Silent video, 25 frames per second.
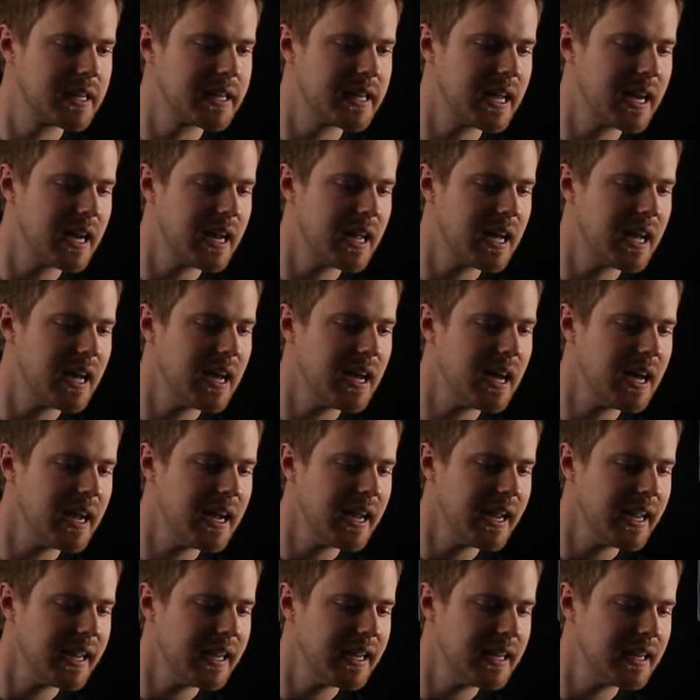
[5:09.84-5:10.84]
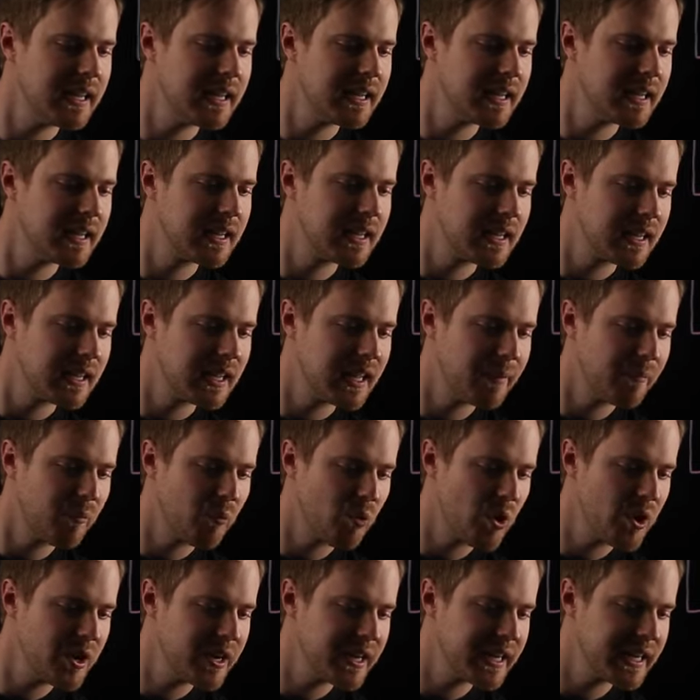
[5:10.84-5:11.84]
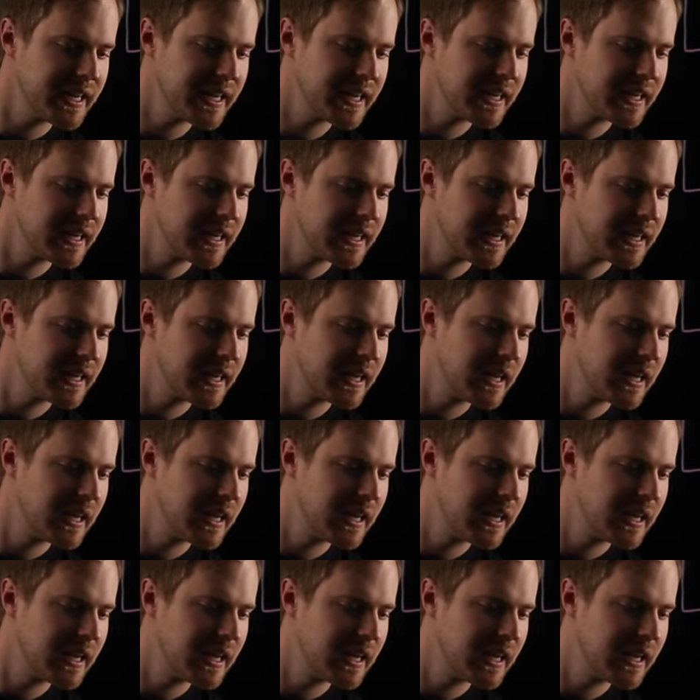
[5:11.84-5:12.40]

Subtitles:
that I am working,